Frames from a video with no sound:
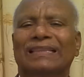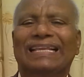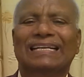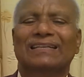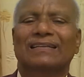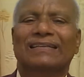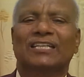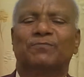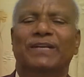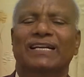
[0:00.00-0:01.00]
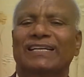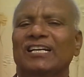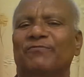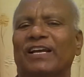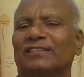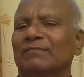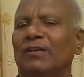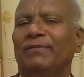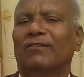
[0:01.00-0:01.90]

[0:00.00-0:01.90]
then respiratory infection will be